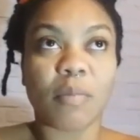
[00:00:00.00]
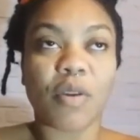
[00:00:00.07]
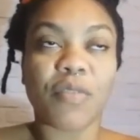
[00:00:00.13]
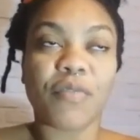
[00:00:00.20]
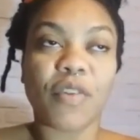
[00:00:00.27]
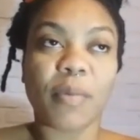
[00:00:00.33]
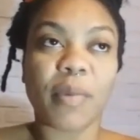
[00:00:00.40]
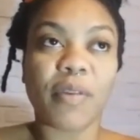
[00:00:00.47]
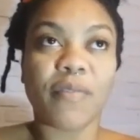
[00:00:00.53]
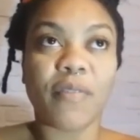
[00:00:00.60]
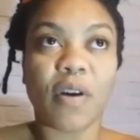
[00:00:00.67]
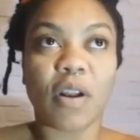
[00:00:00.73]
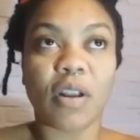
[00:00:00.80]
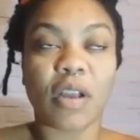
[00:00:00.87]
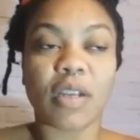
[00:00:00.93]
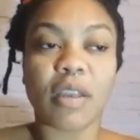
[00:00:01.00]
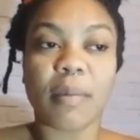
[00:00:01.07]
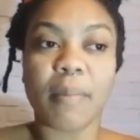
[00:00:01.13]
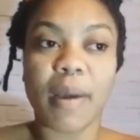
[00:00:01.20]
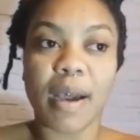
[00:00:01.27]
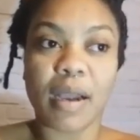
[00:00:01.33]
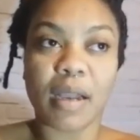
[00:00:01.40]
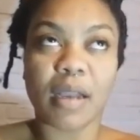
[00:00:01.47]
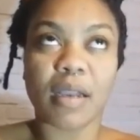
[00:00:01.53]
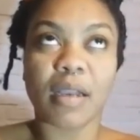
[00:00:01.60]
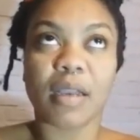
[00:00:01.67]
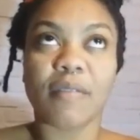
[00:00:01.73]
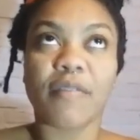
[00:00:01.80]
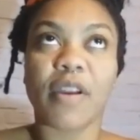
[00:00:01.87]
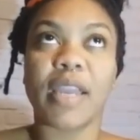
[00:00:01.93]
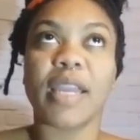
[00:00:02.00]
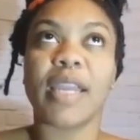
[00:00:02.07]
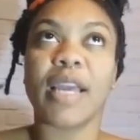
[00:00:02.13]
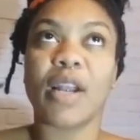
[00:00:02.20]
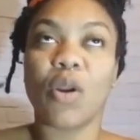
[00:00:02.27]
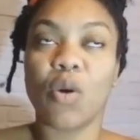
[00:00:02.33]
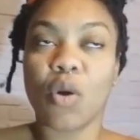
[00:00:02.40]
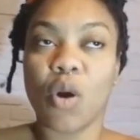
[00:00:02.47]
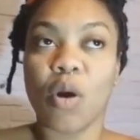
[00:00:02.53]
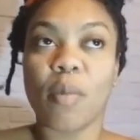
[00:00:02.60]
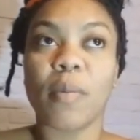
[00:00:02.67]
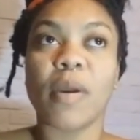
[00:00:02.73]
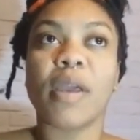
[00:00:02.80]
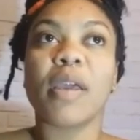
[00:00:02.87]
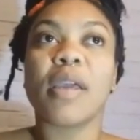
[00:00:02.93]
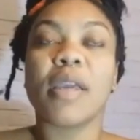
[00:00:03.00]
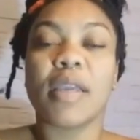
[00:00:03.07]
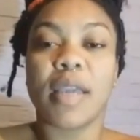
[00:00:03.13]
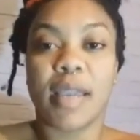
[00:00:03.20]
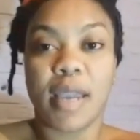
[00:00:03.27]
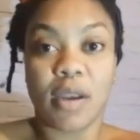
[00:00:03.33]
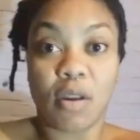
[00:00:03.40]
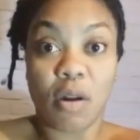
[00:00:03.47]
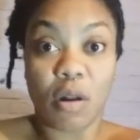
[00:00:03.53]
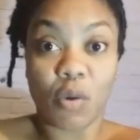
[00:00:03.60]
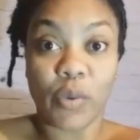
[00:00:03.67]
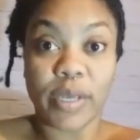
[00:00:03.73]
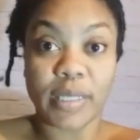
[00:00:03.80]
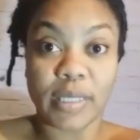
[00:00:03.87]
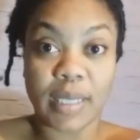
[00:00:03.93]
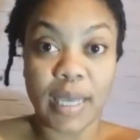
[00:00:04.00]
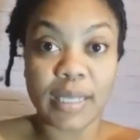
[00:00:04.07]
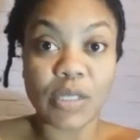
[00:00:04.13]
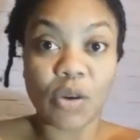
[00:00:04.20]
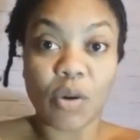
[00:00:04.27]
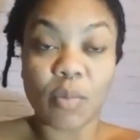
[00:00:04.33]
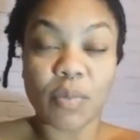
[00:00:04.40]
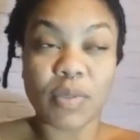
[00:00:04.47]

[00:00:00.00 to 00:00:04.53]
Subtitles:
but from your fall on your back, for you can look up, you can always get up.